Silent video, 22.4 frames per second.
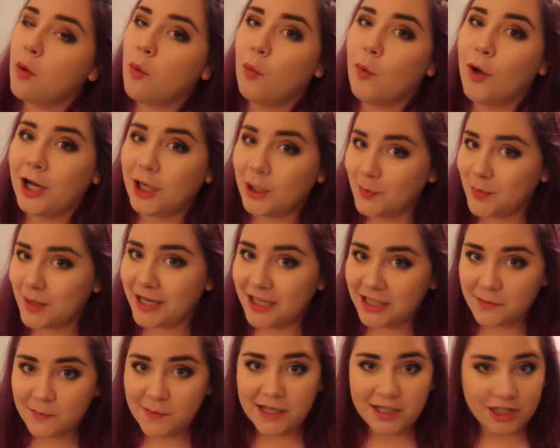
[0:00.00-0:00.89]
welcome
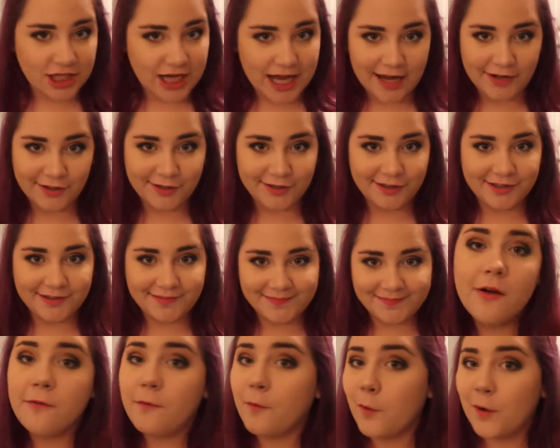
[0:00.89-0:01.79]
back to my
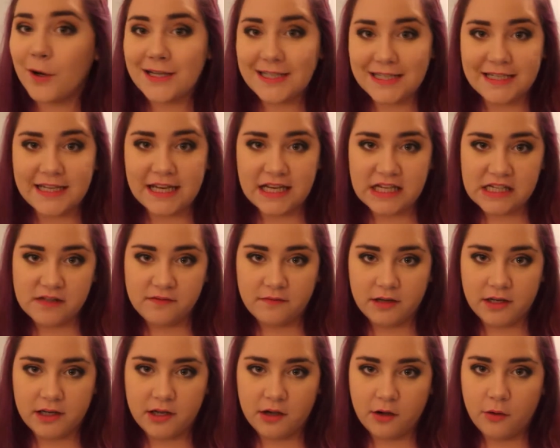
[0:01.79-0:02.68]
channel. For today's
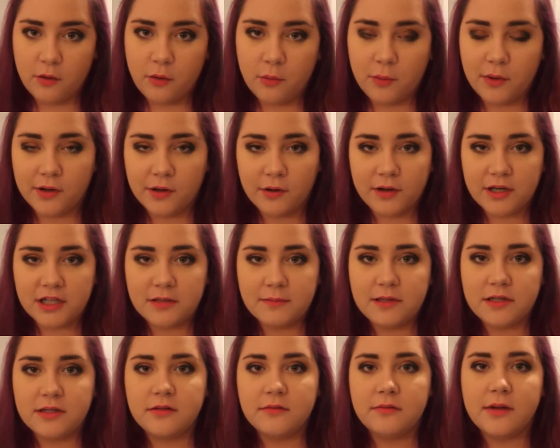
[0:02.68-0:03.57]
video, we are going to
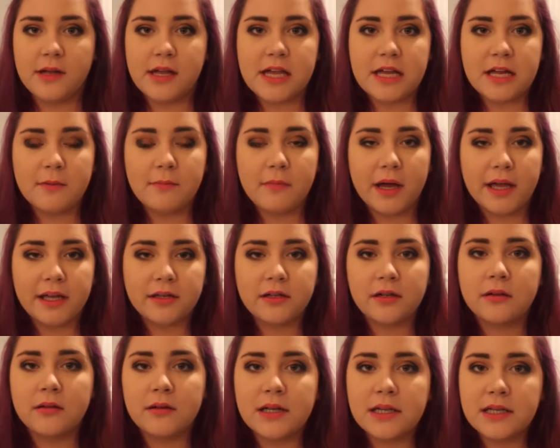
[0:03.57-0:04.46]
be doing my
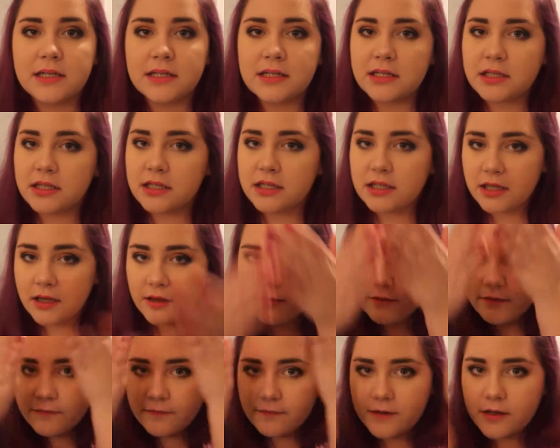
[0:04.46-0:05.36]
current
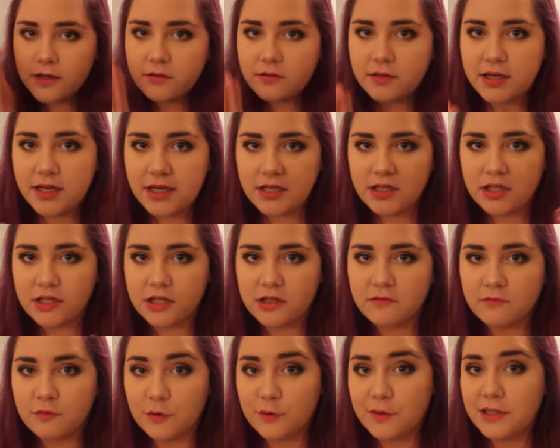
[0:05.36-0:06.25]

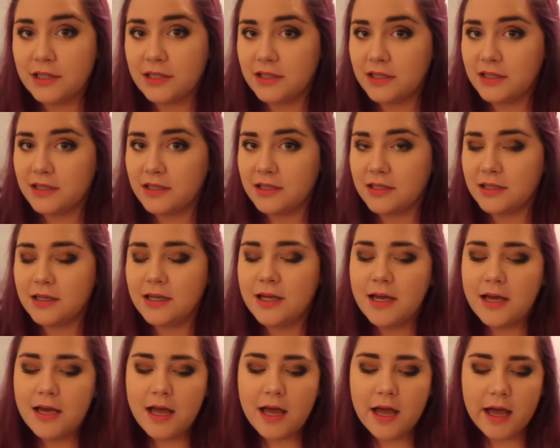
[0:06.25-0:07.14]
foundation routine.
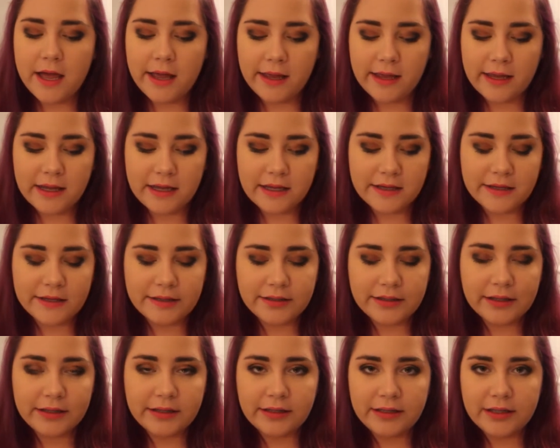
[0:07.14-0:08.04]

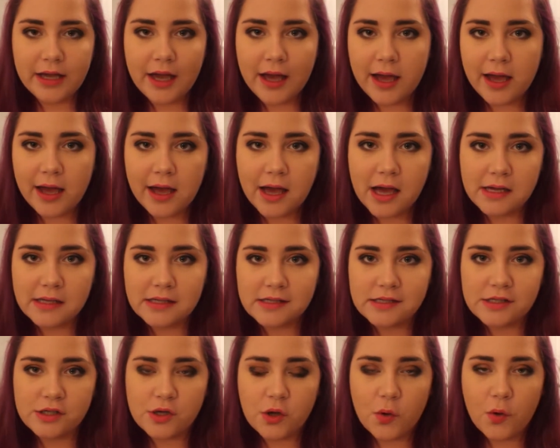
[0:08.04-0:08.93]
And yeah,
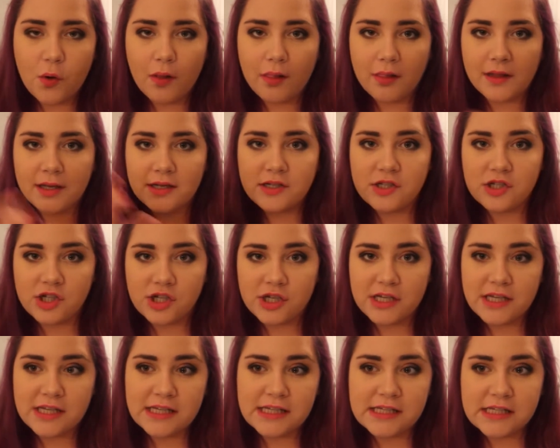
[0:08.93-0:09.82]
so let's
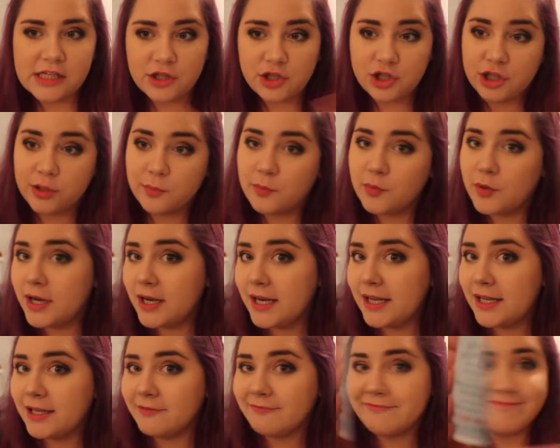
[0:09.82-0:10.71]
just jump right
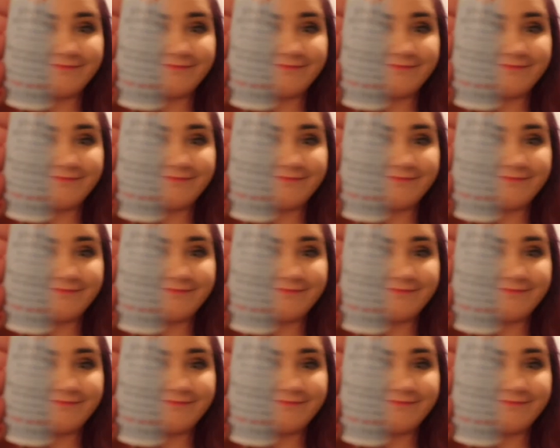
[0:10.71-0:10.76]
in.